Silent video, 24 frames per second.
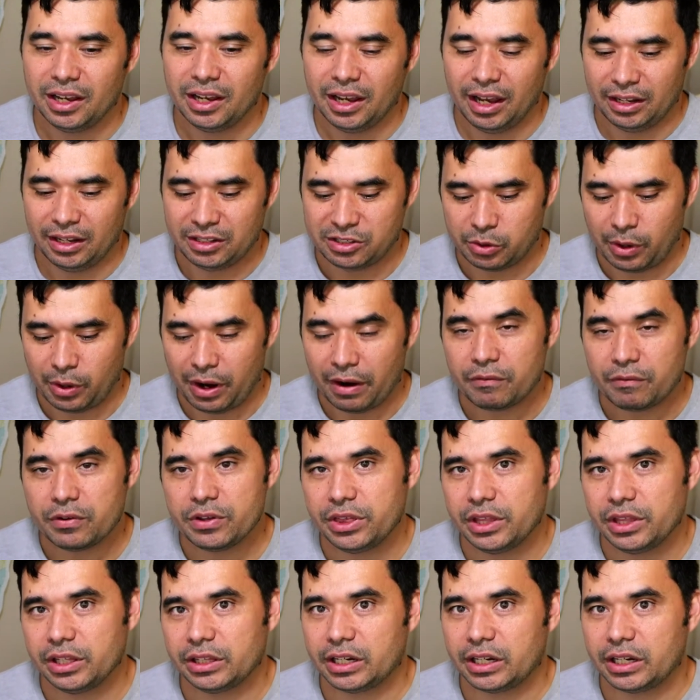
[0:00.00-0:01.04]
And so
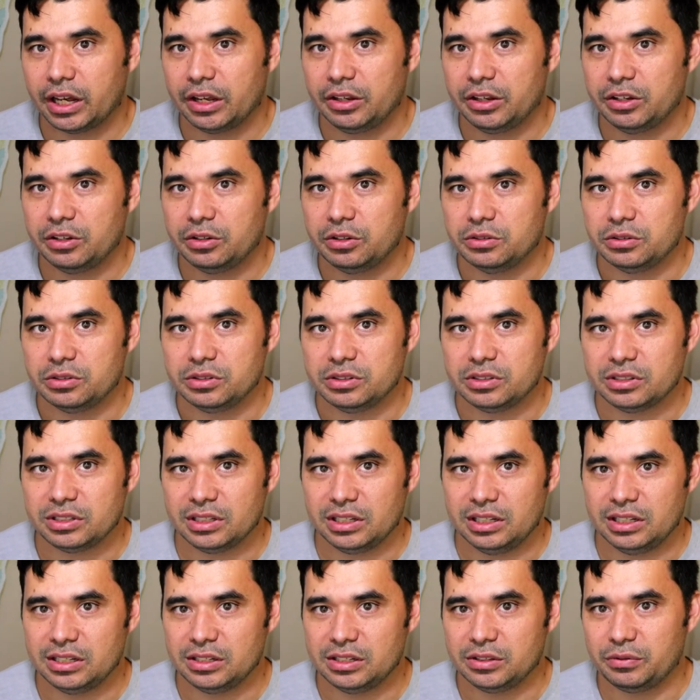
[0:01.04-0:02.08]
everything that I use
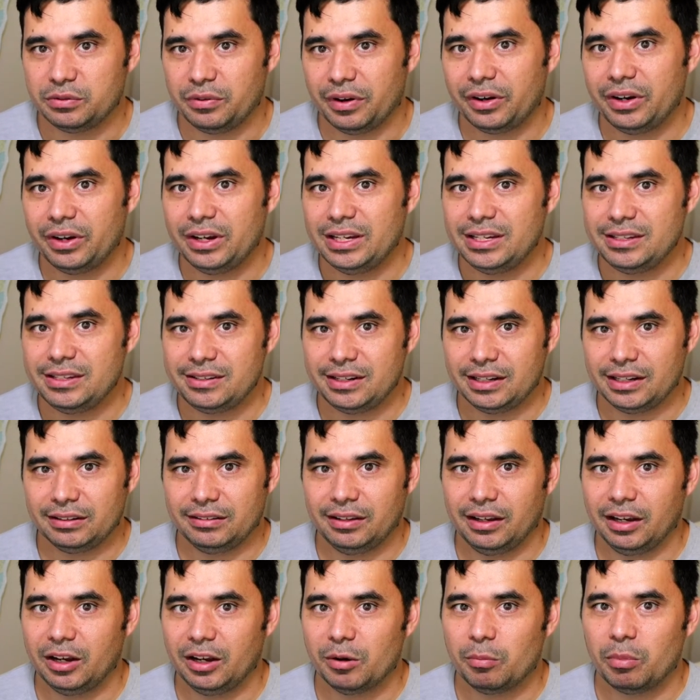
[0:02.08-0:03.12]
is very easy to
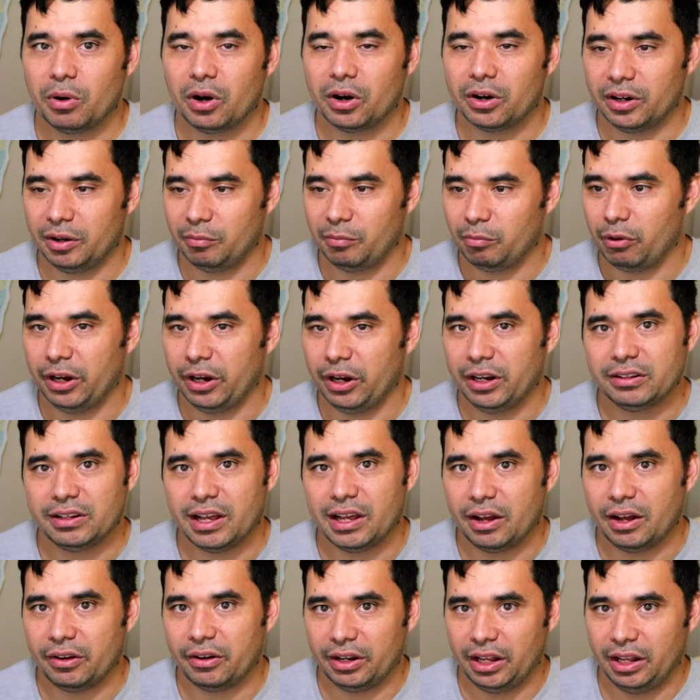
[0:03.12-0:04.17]
take apart and break
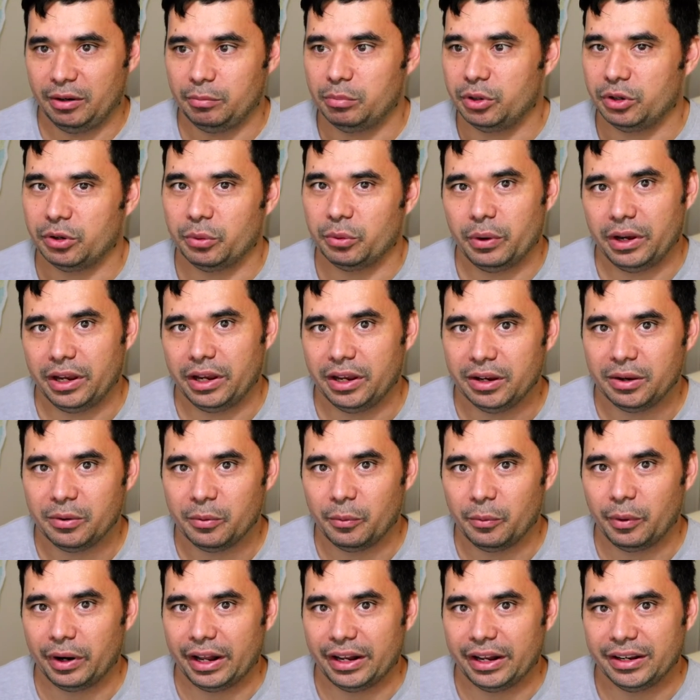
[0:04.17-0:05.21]
down and put away
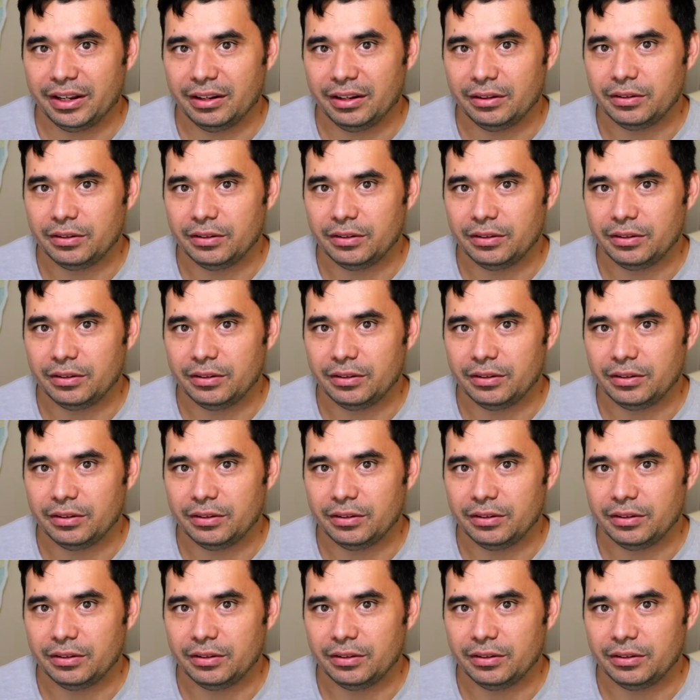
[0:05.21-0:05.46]
when I need